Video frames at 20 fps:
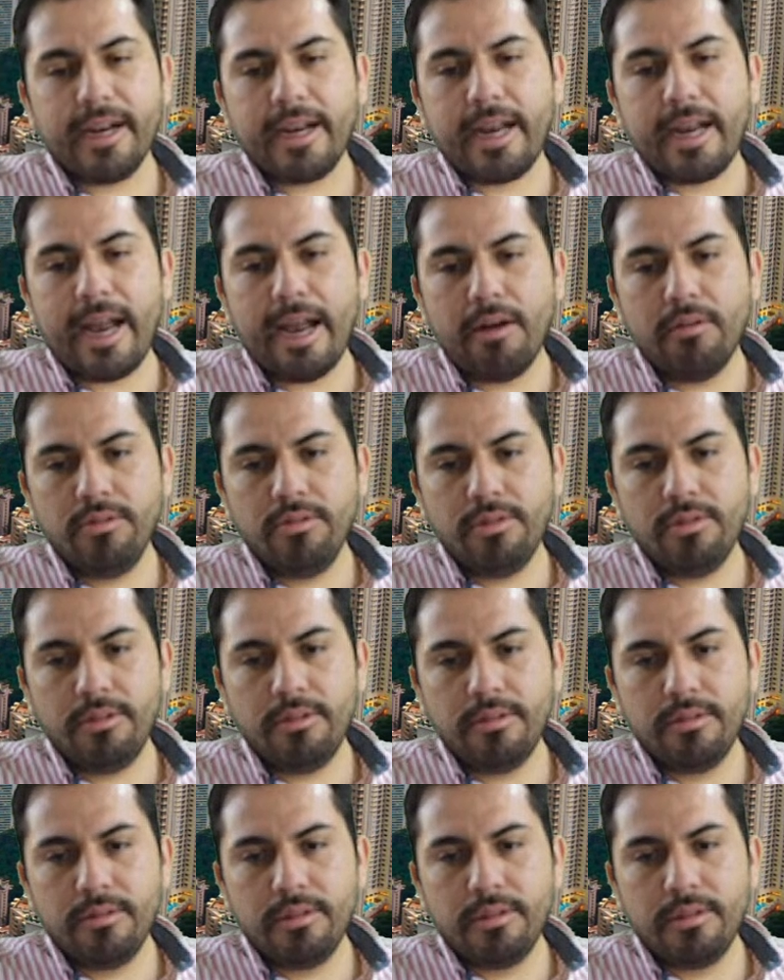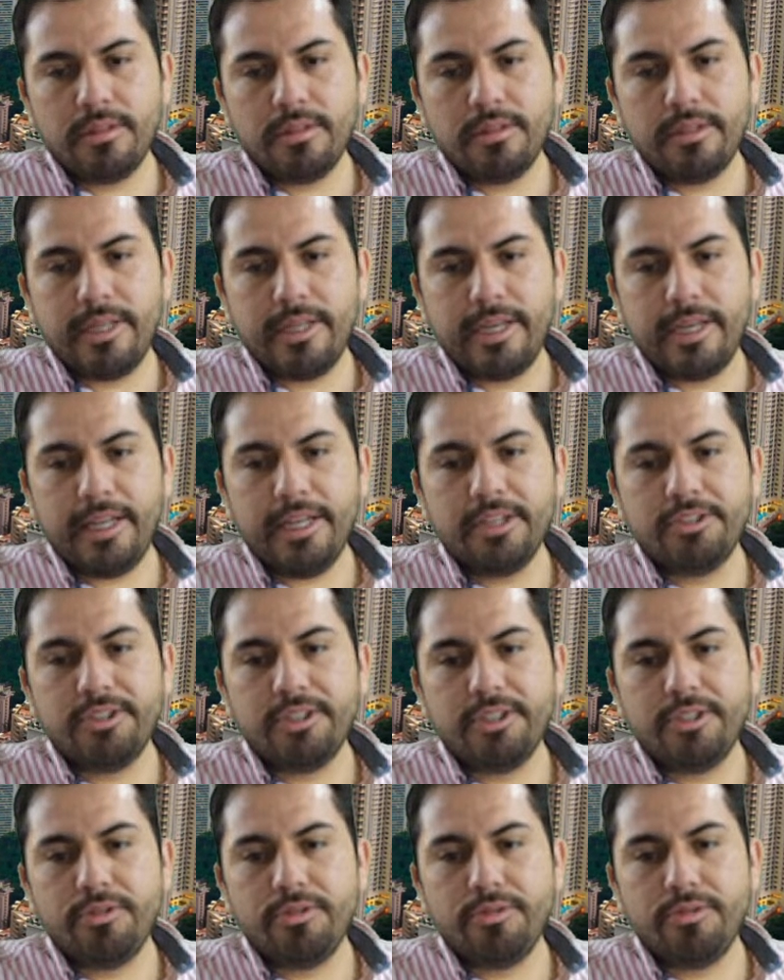account the
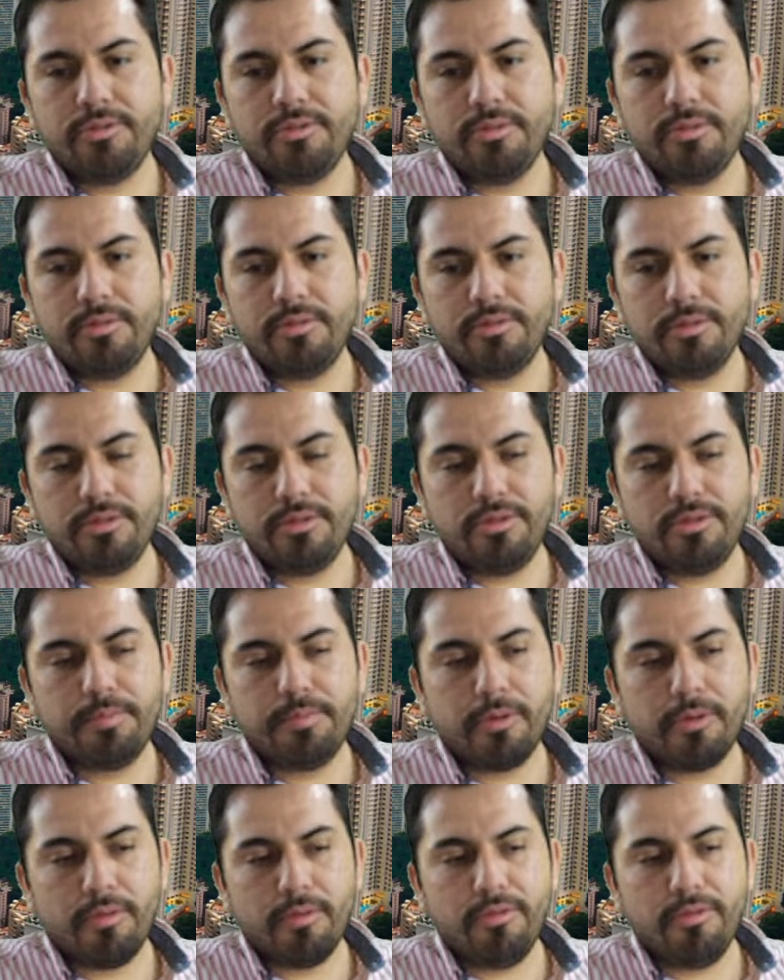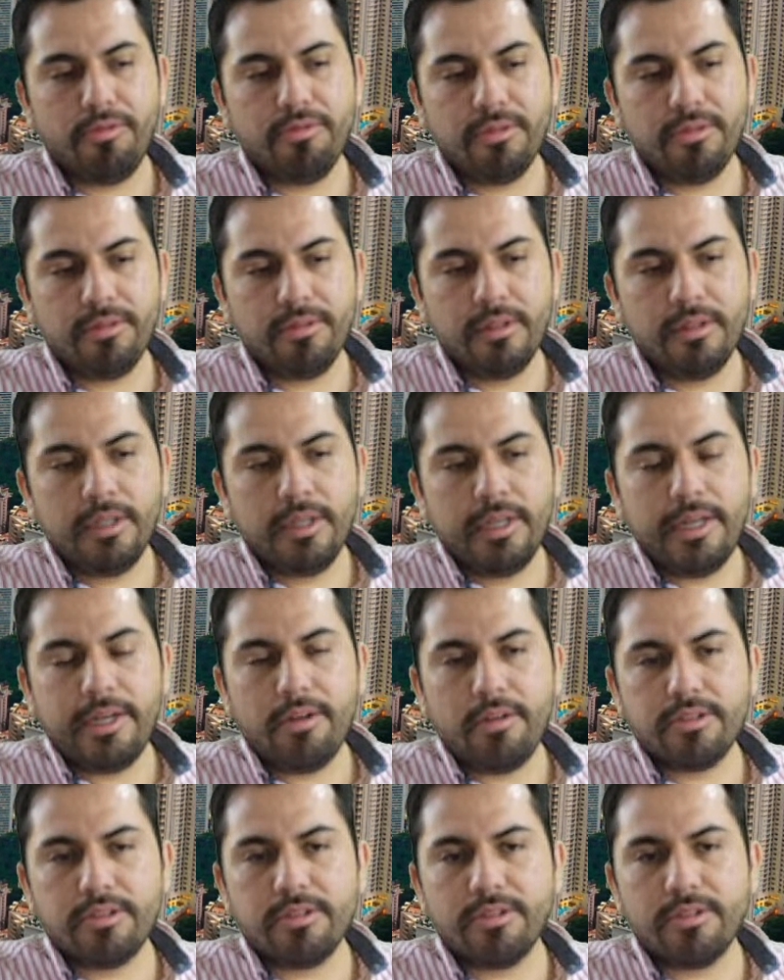energy you produce
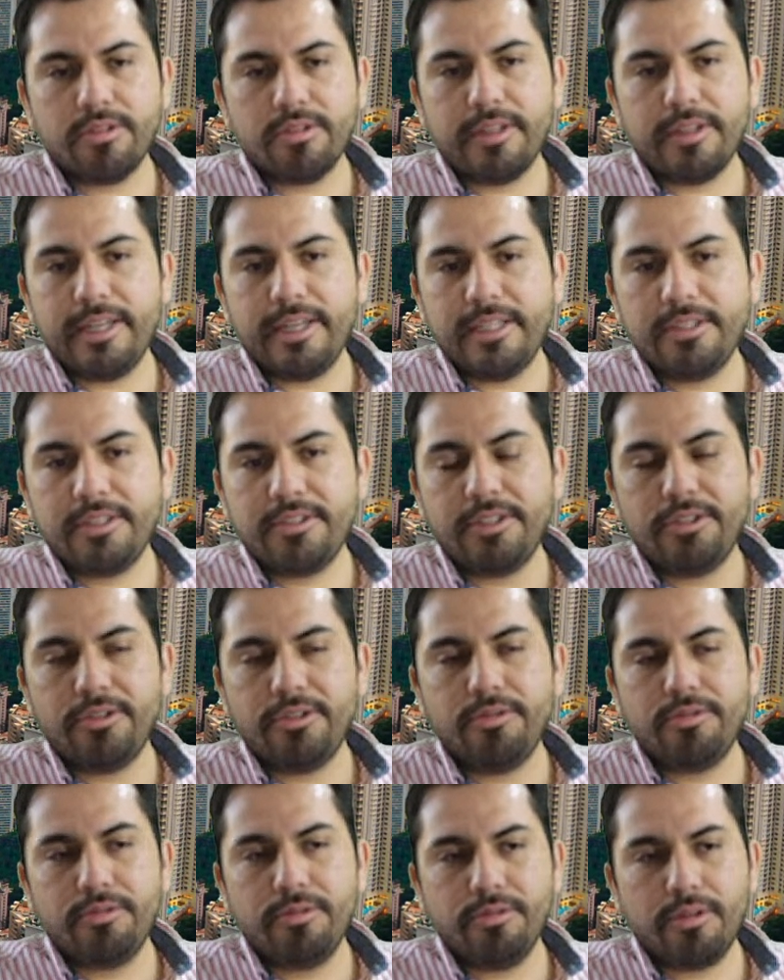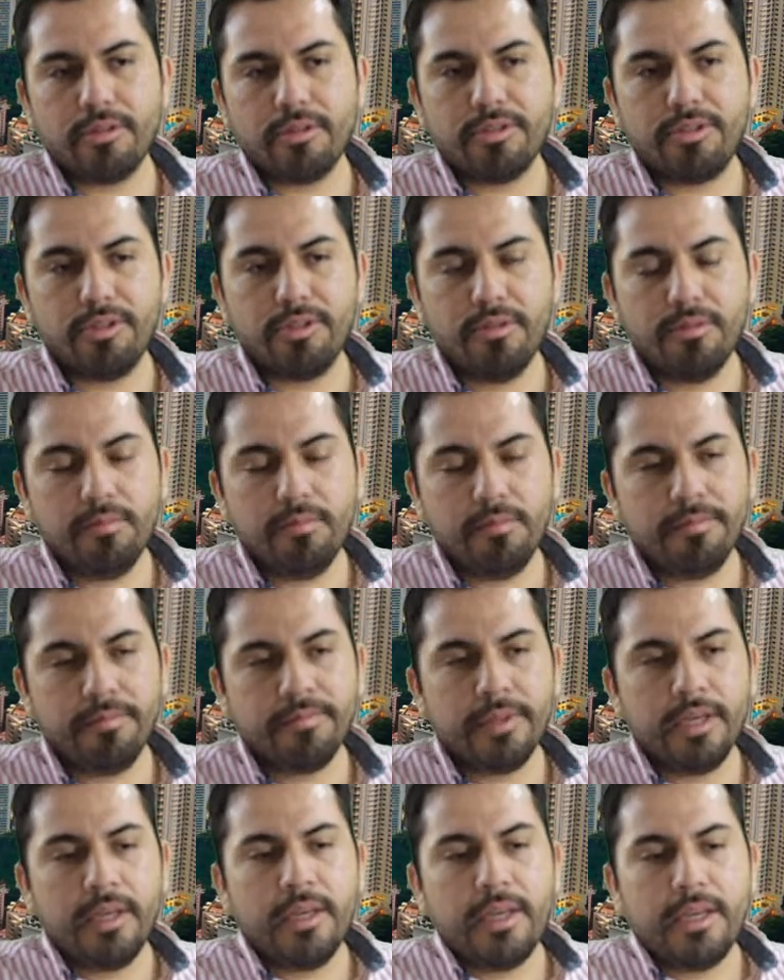and also the energy you consume,
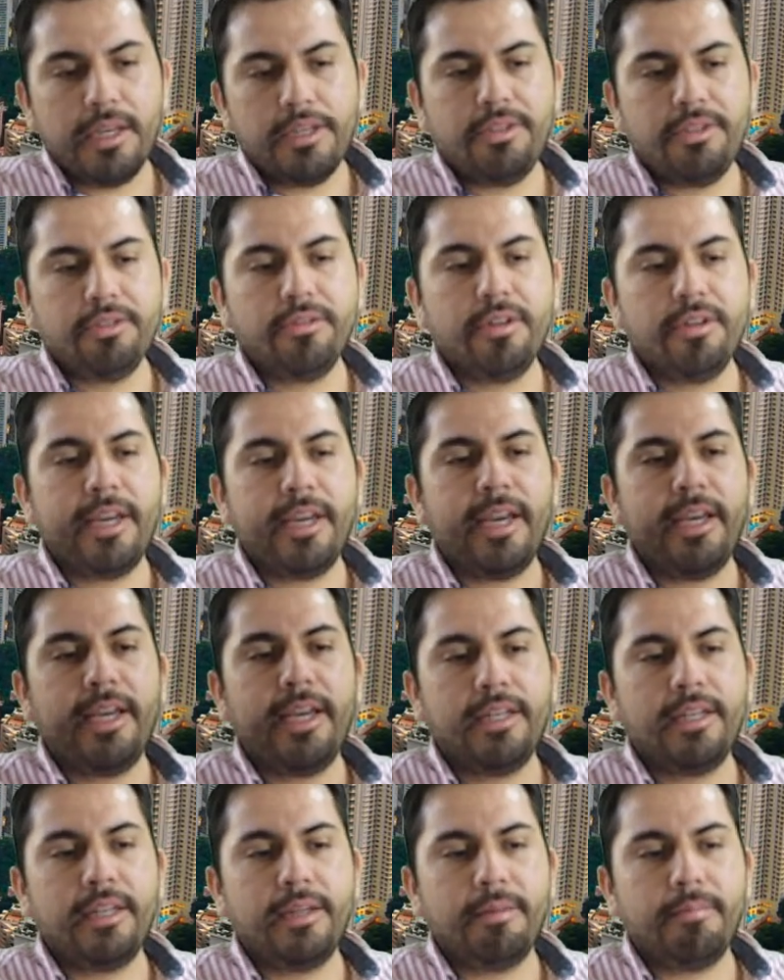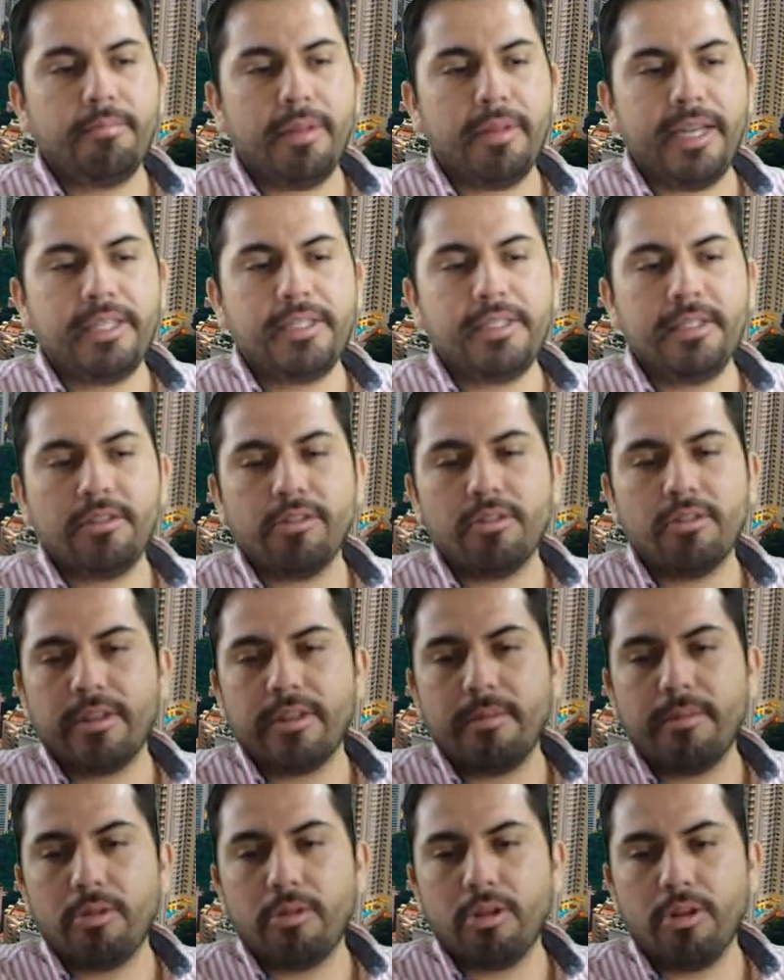and you can place it
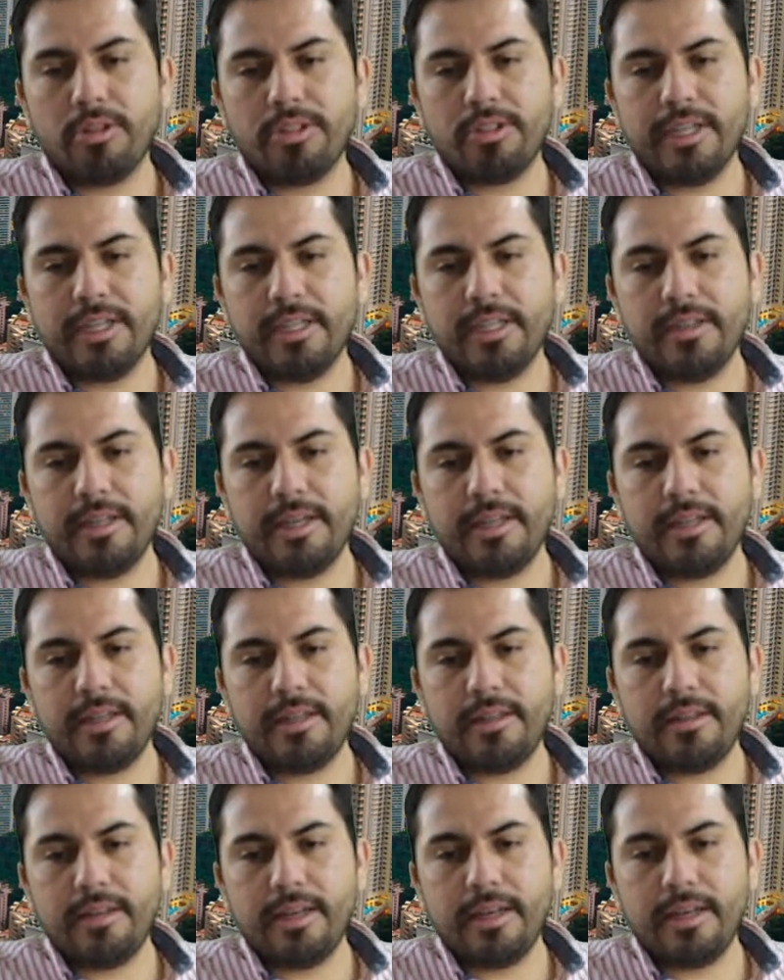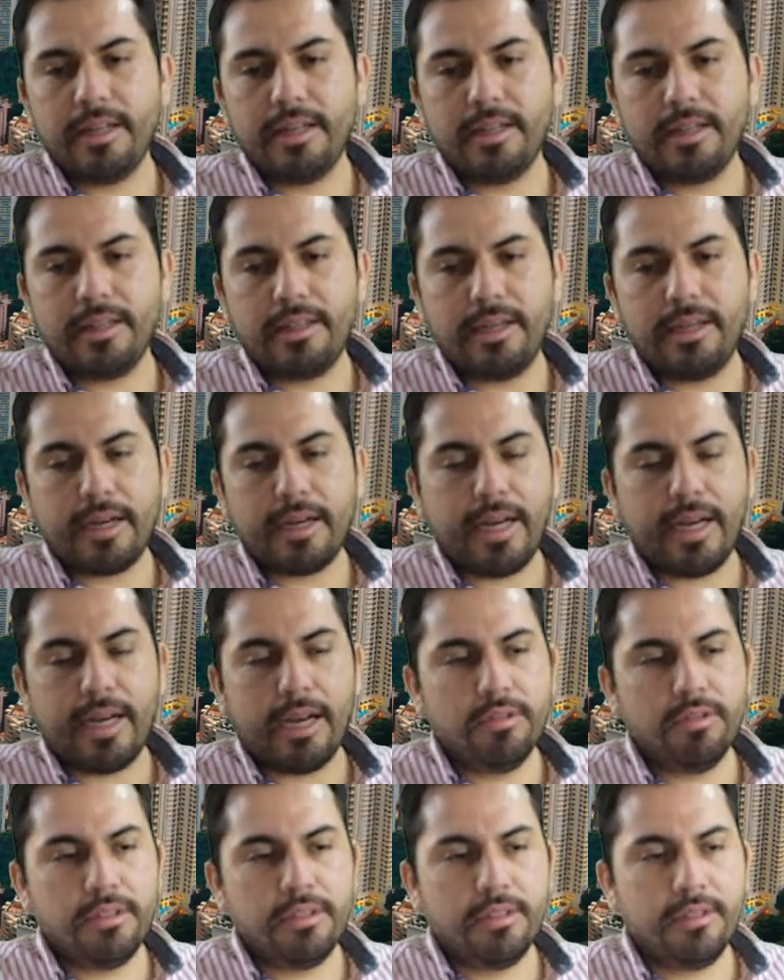on the blockchain that
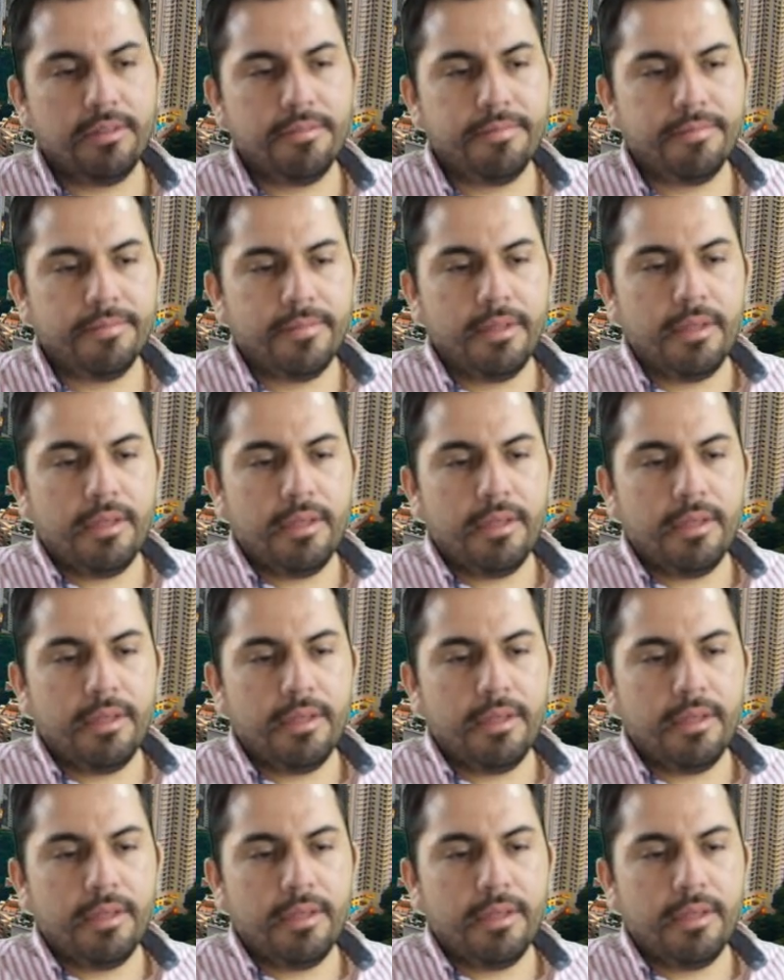accounts.